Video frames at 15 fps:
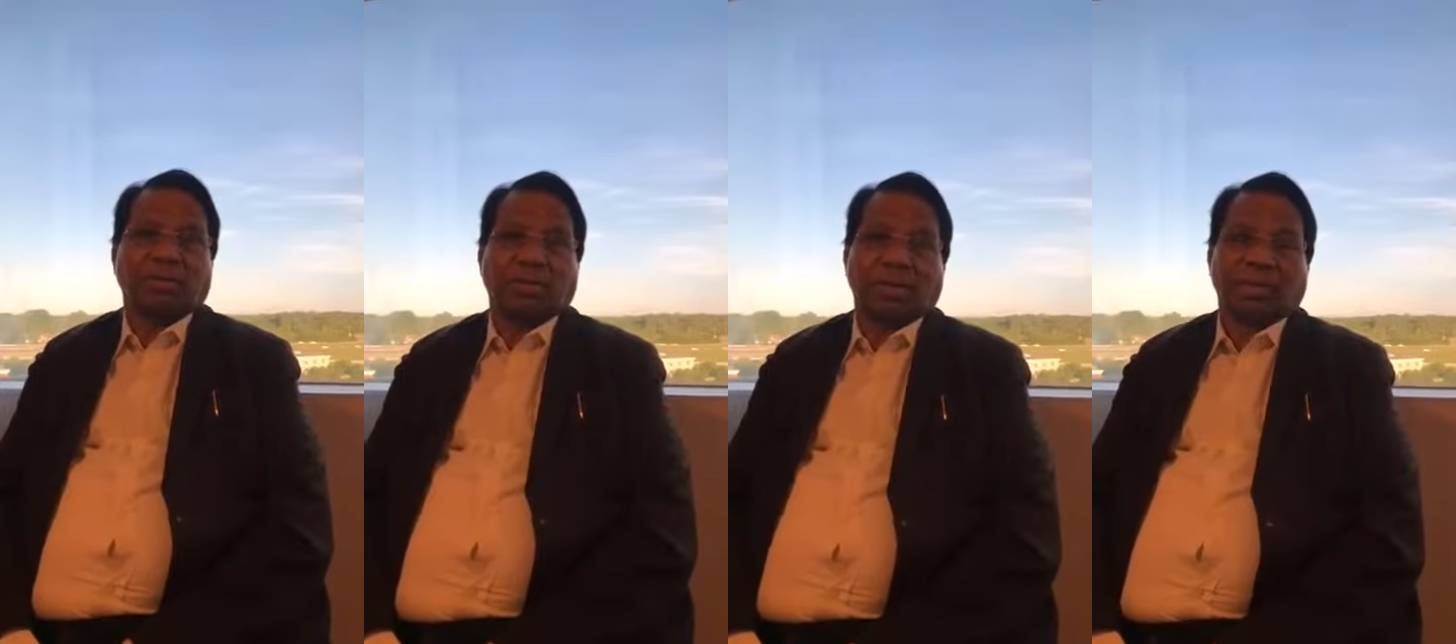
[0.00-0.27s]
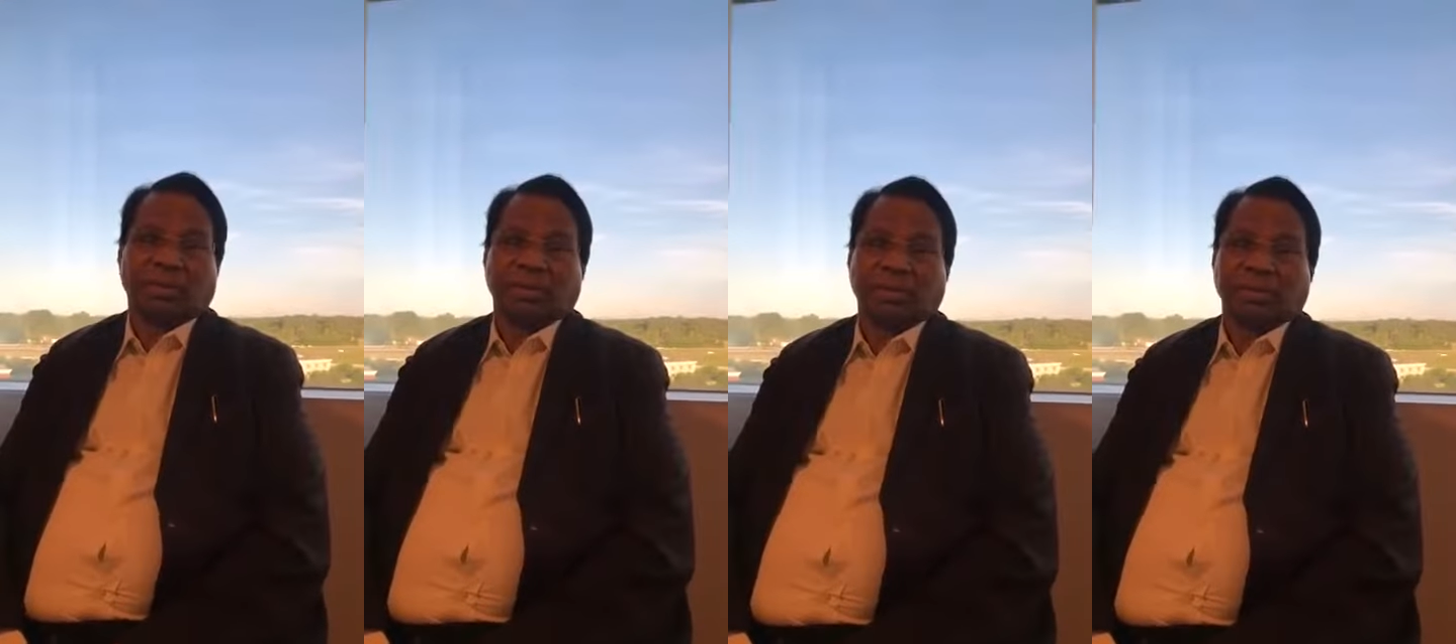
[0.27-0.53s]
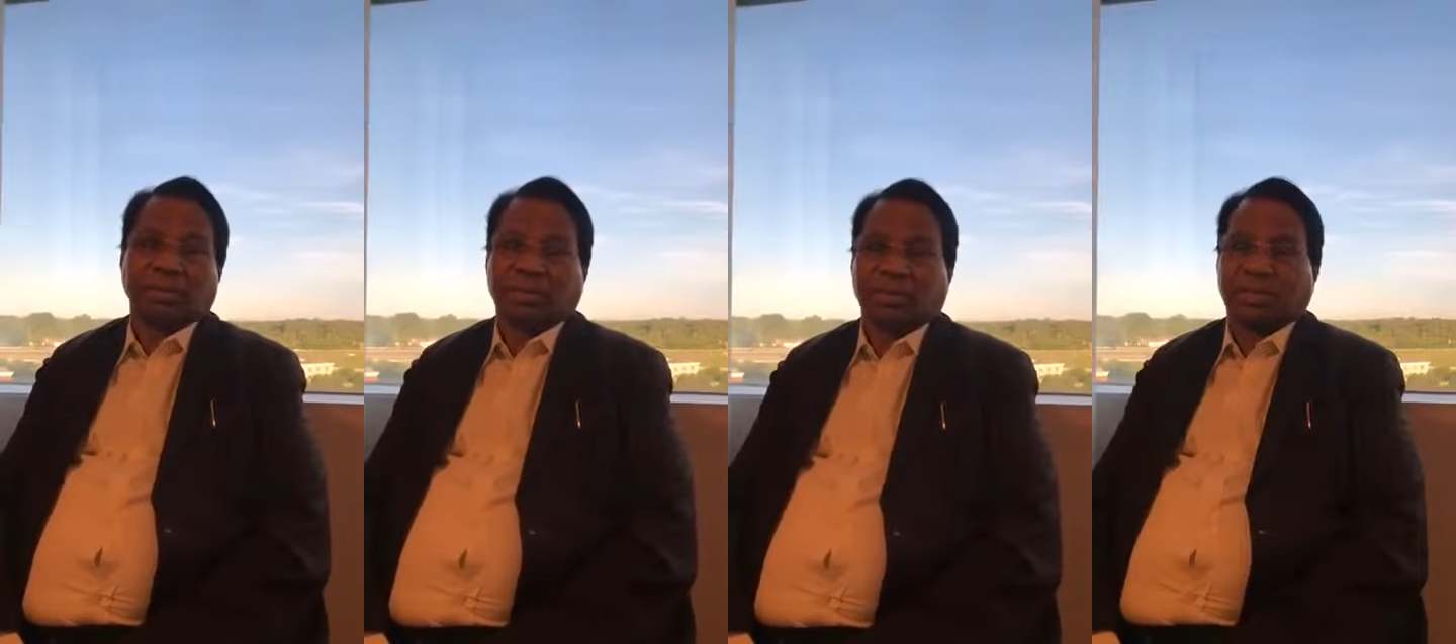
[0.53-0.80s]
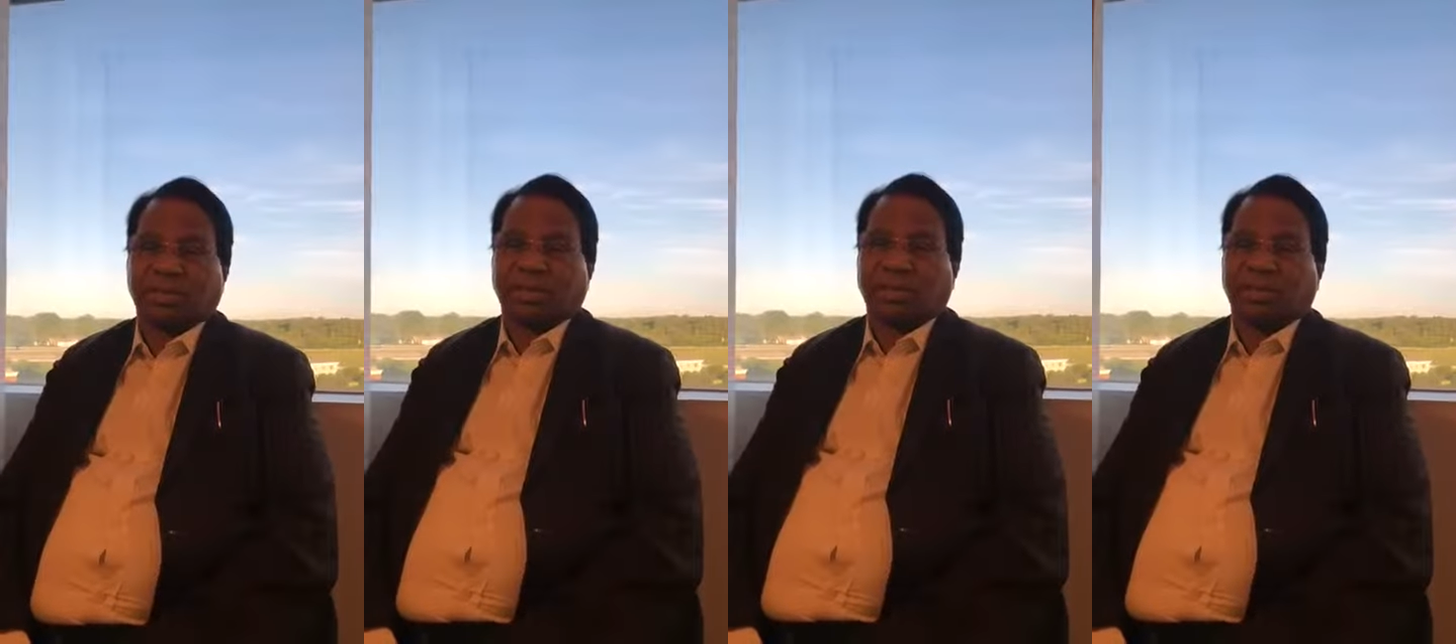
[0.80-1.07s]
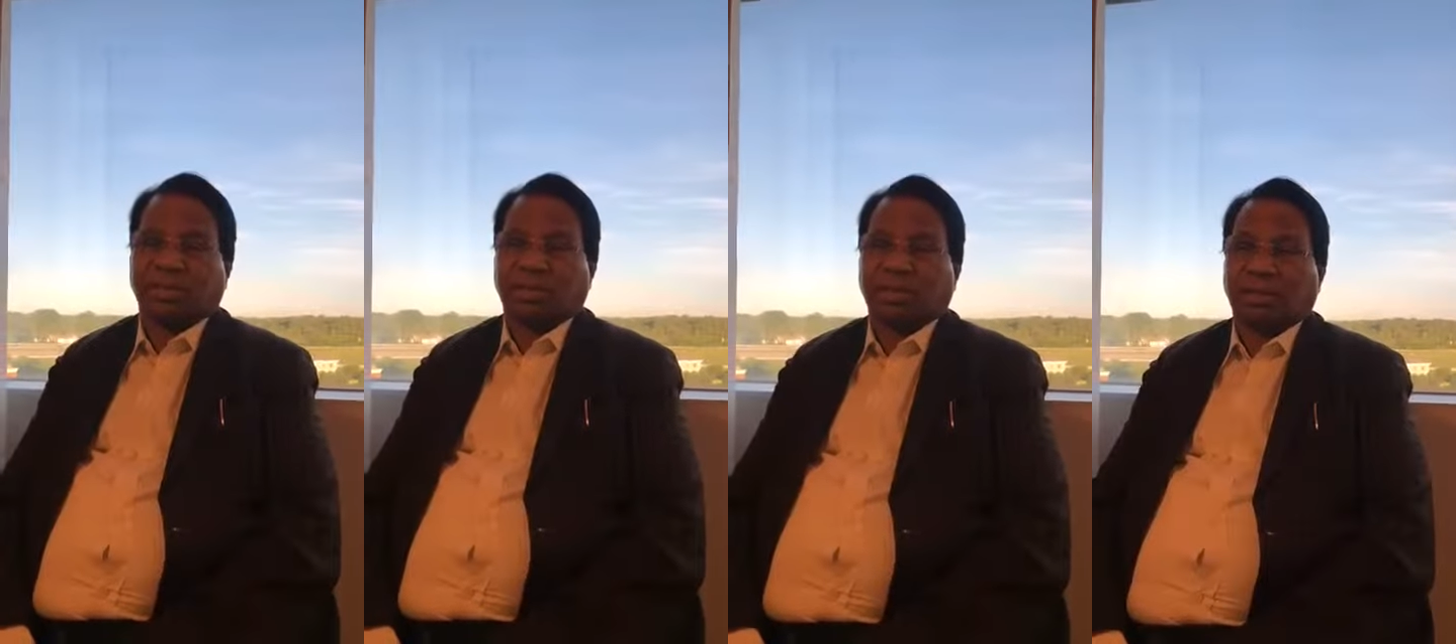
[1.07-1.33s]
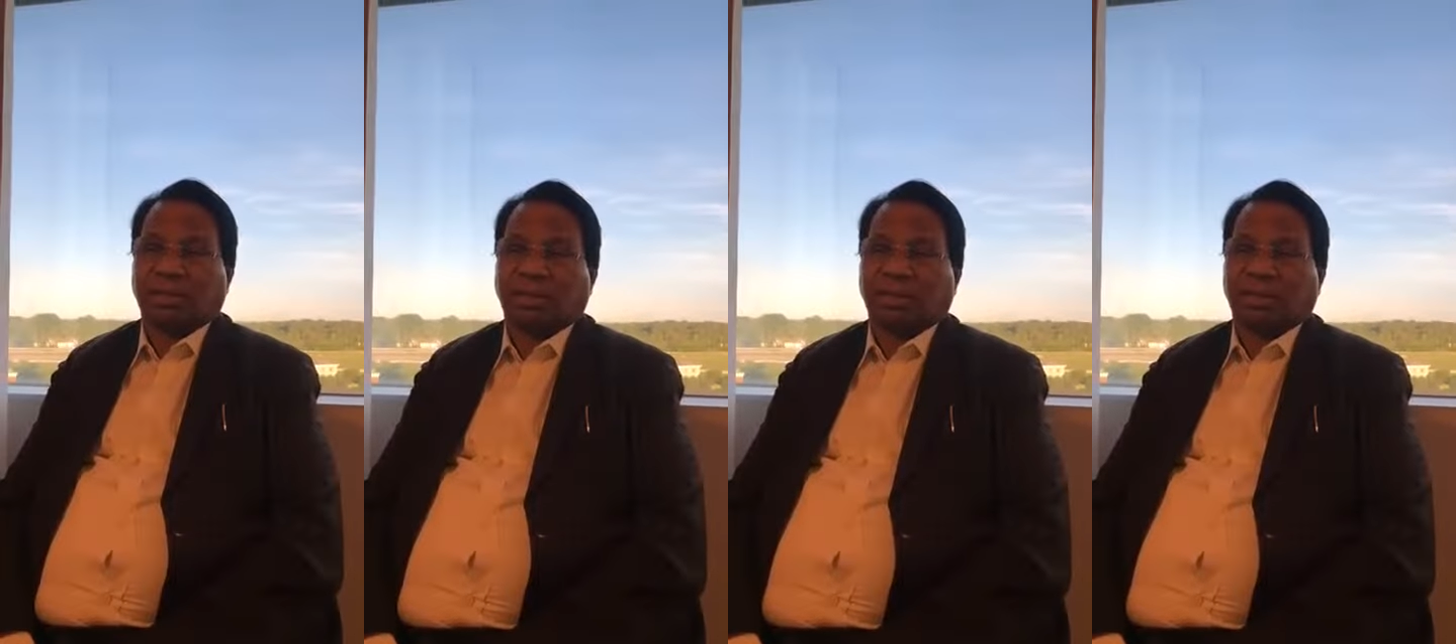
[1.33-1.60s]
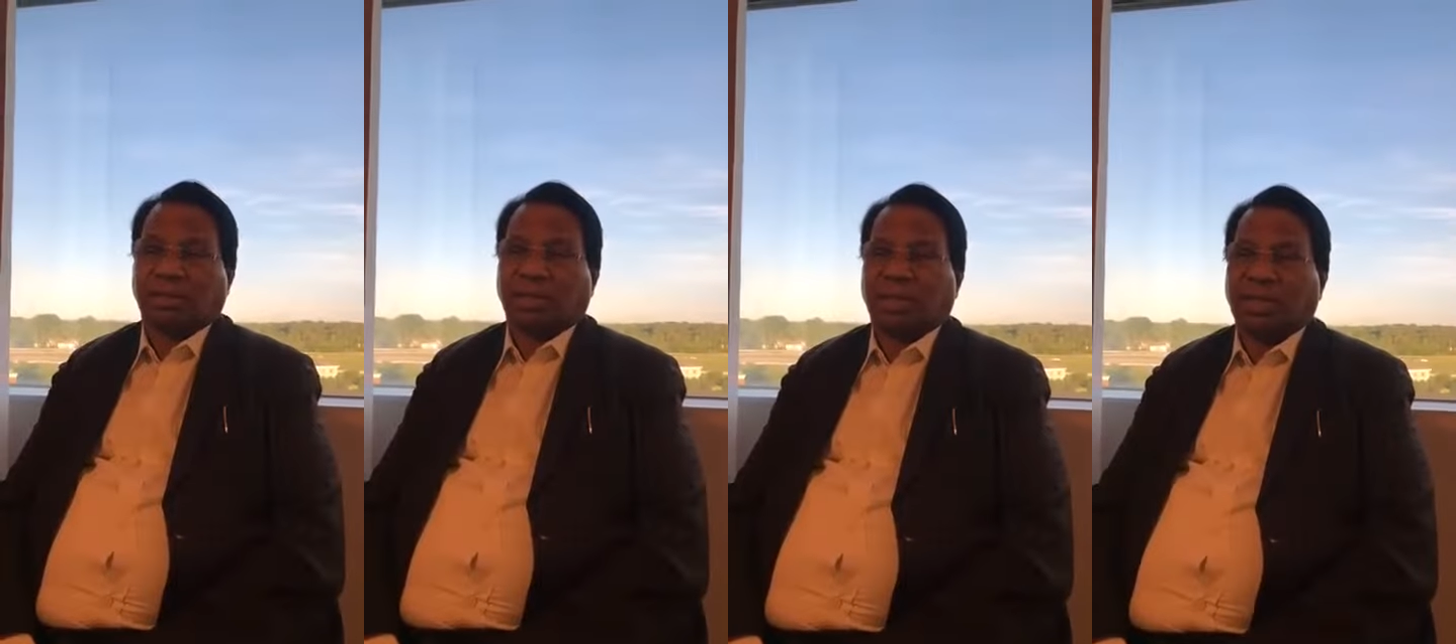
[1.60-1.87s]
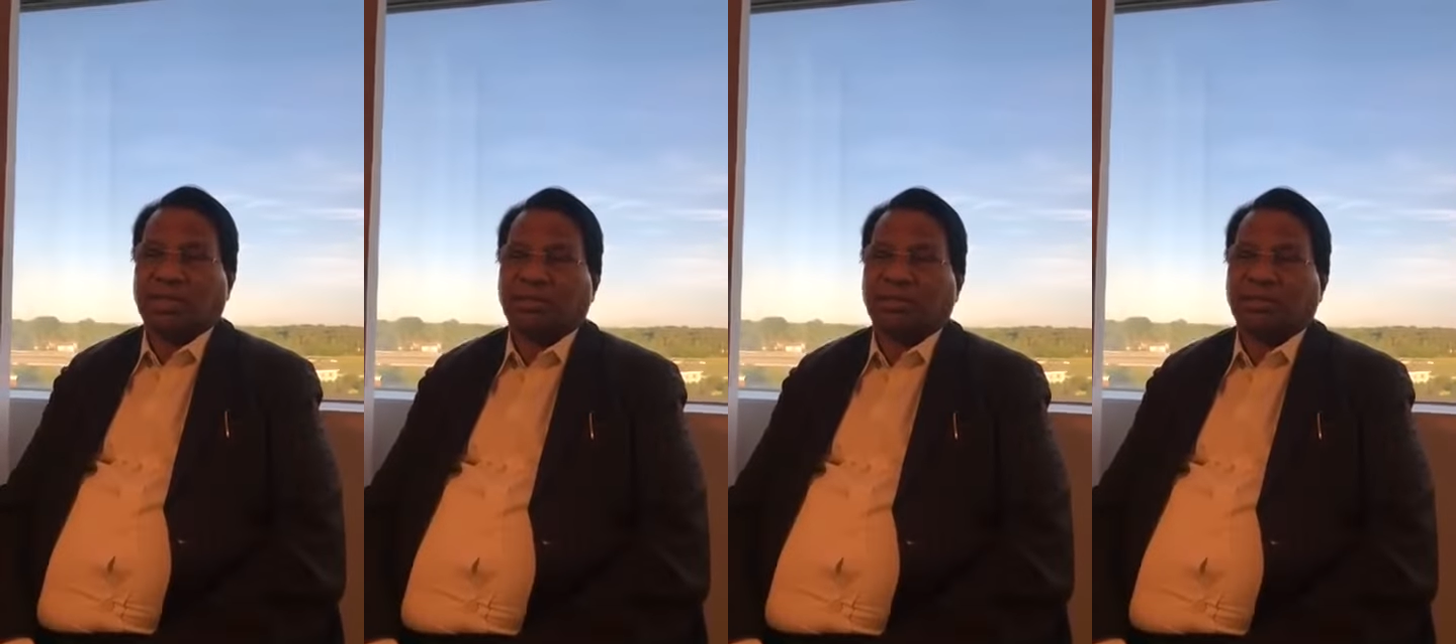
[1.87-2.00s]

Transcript: because they